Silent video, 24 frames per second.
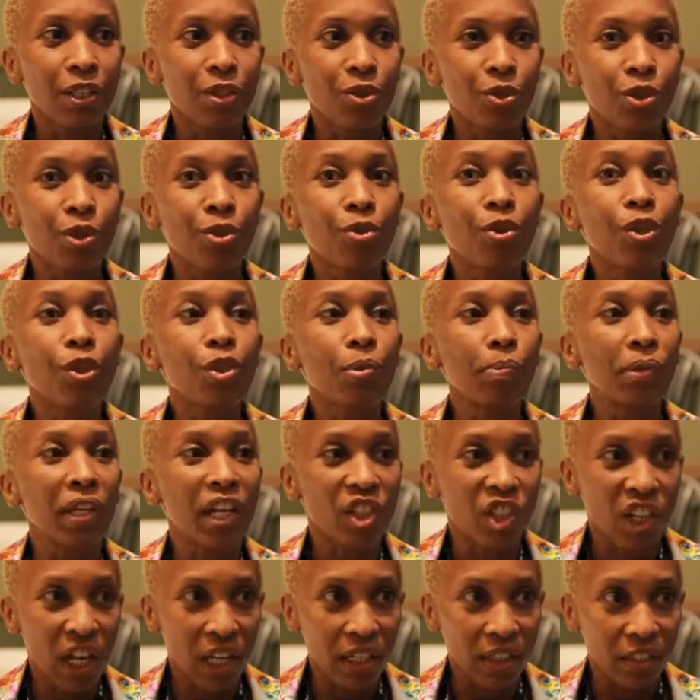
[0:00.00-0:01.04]
So it's going to be
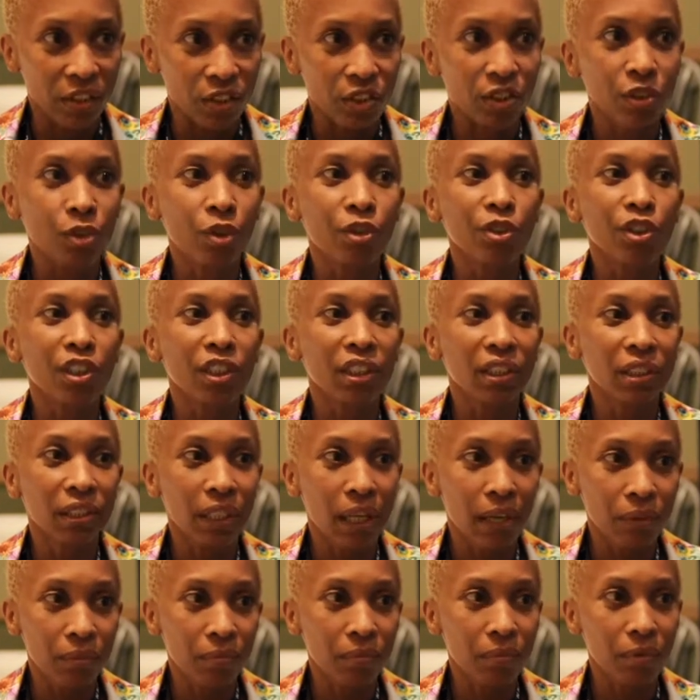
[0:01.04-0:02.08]
a challenge, not just
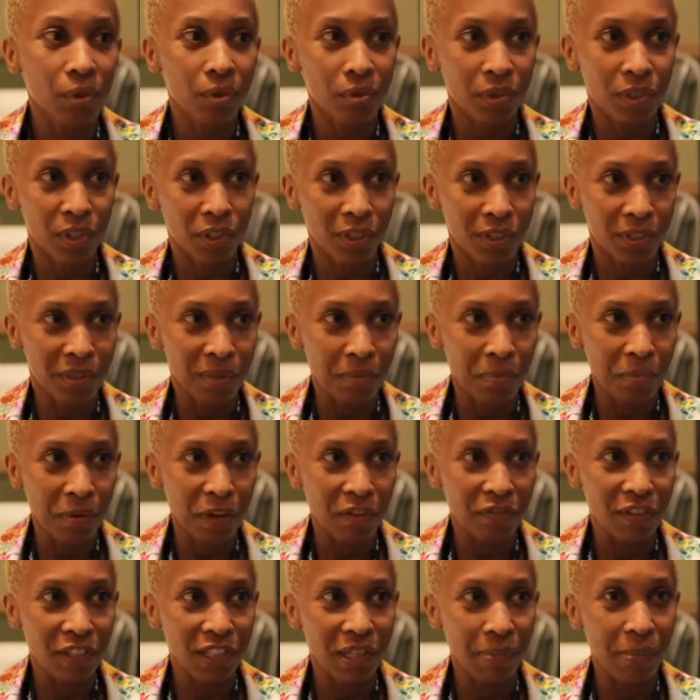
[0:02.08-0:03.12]
now, not just
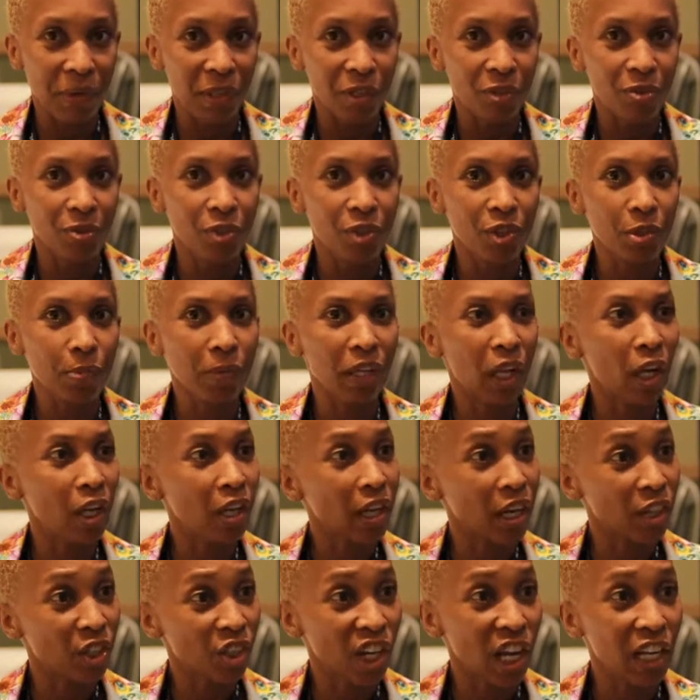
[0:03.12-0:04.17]
previously, but it's going to be
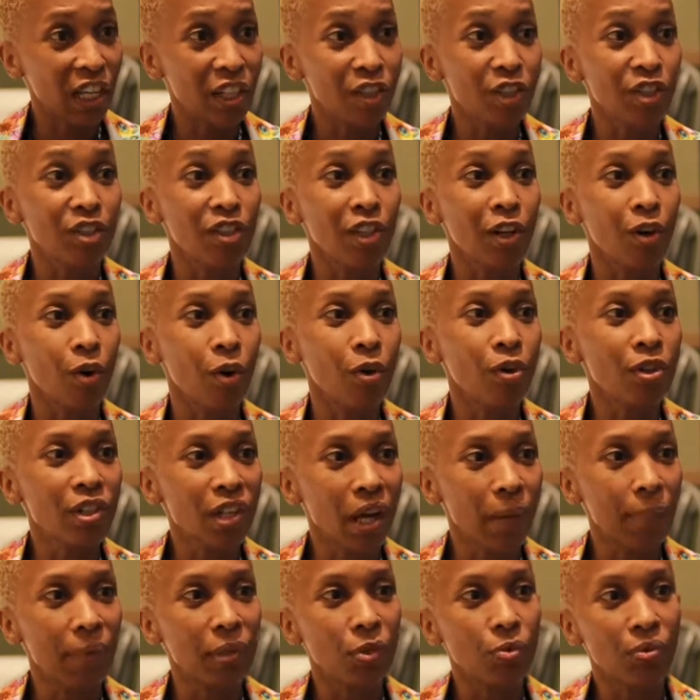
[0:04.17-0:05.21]
a challenge in the long
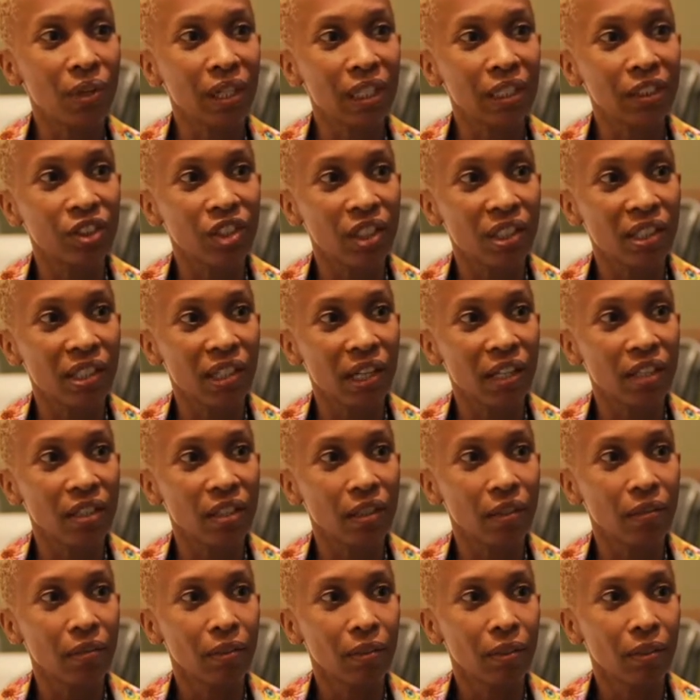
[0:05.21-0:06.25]
term as well, just
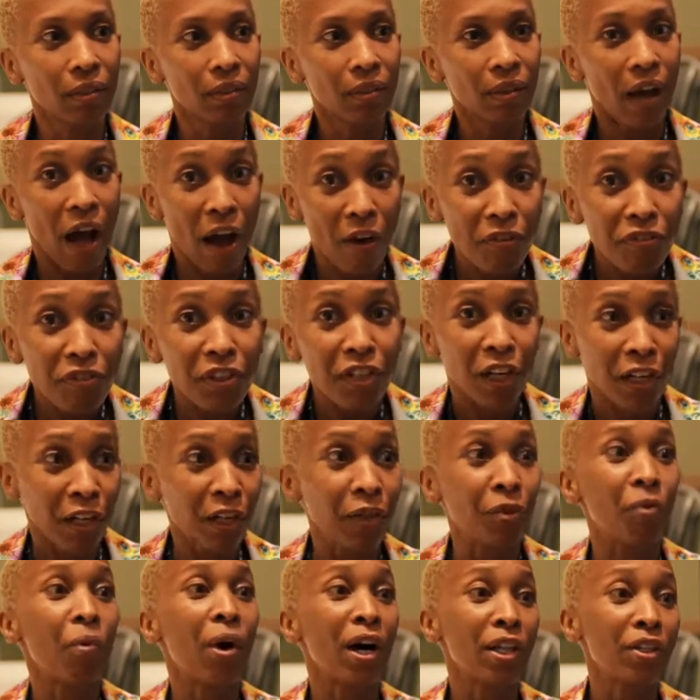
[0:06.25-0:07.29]
getting Africa
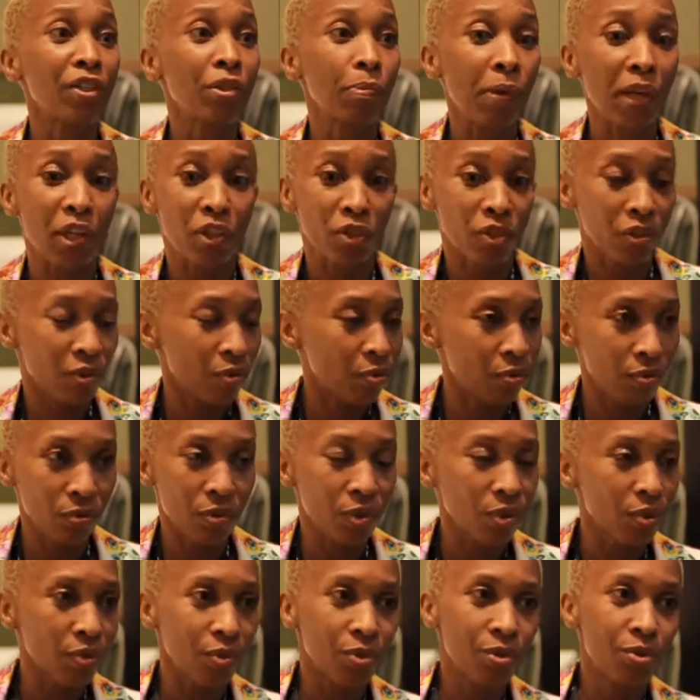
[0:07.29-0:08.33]
in one space,
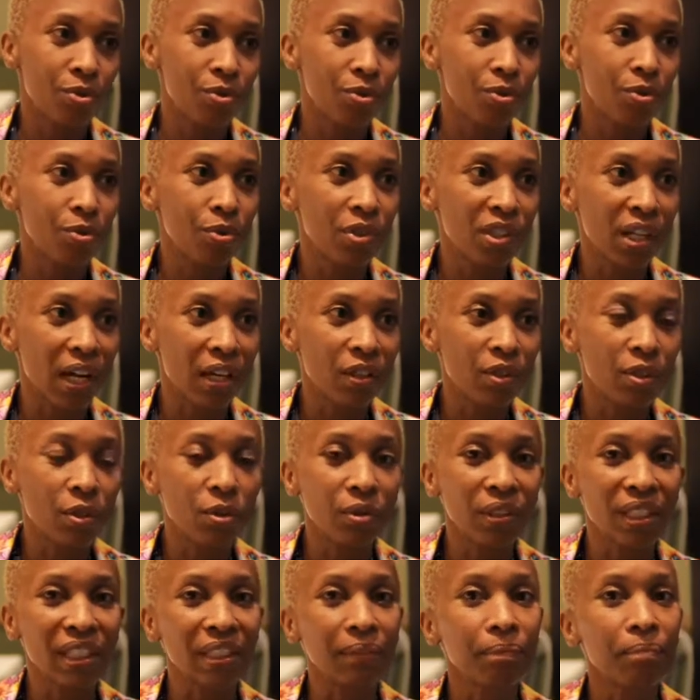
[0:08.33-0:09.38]
to use that
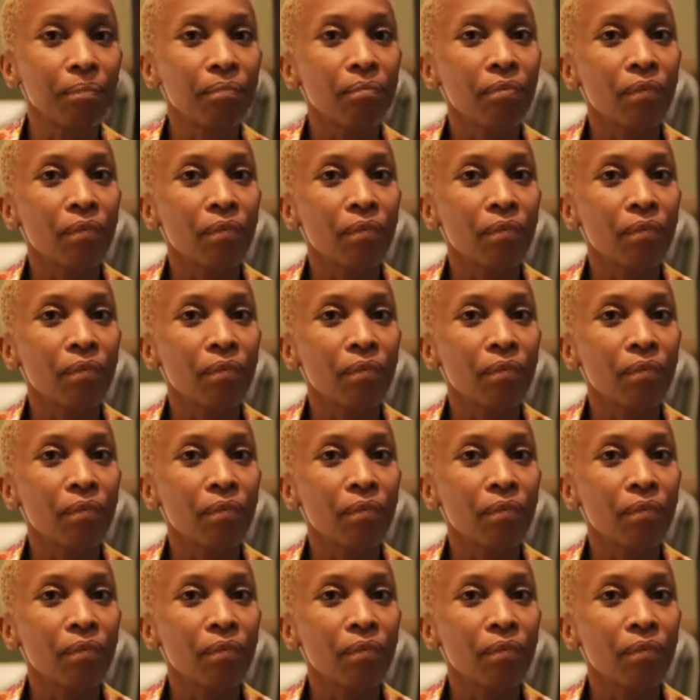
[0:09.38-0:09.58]
slogan,